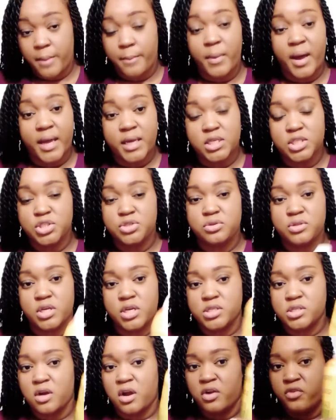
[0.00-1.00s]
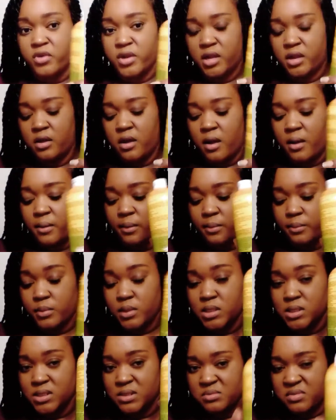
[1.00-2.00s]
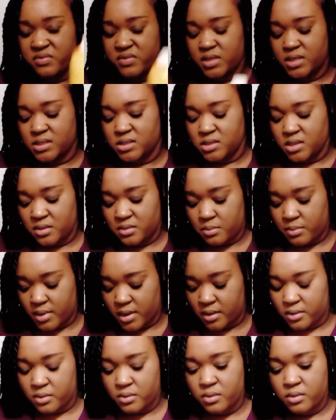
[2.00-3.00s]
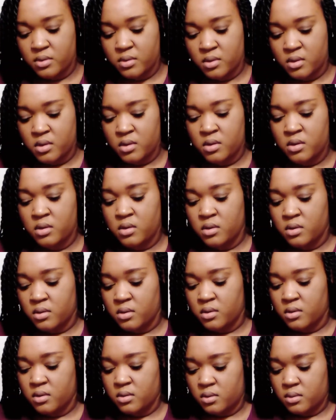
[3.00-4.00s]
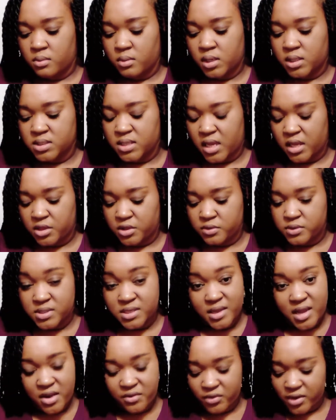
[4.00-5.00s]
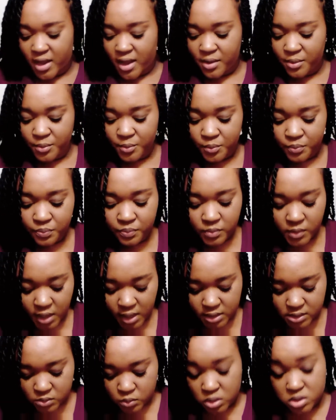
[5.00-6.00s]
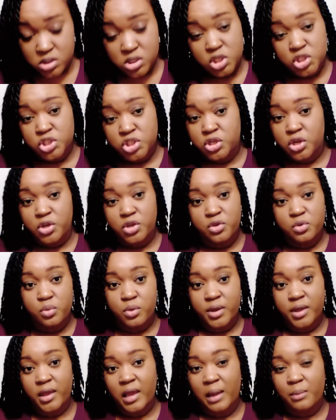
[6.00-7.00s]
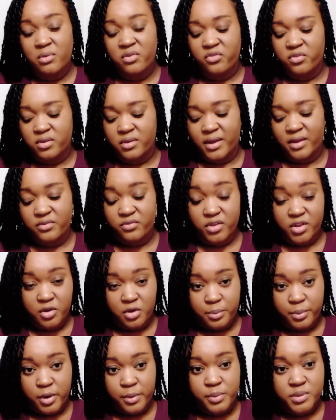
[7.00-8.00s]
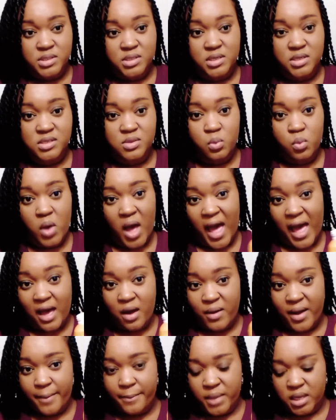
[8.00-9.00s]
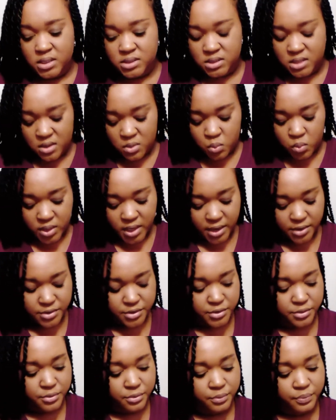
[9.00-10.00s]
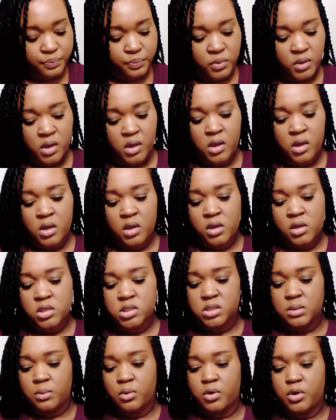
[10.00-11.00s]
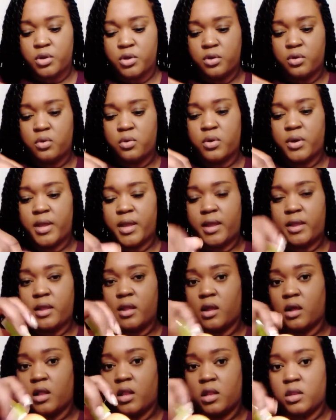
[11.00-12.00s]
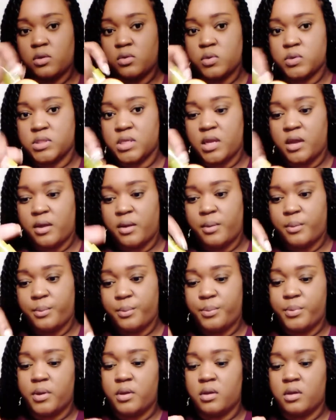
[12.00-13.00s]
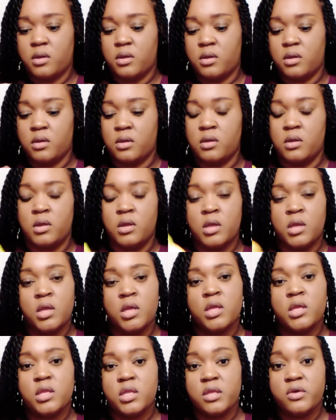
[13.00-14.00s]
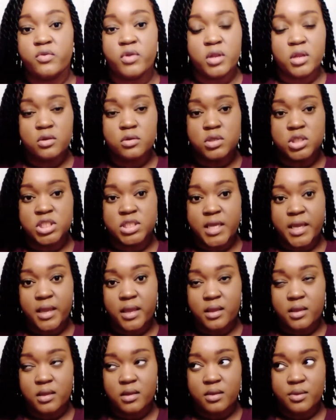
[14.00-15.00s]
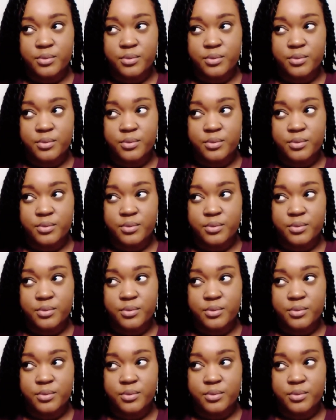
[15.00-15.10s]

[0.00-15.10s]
And mind you, there's already some of this in the bottle because I use it every day. I just wanted to show you on camera for like video purposes how I mix it and what I do. I'm going to go ahead and close it up, give it a little shake,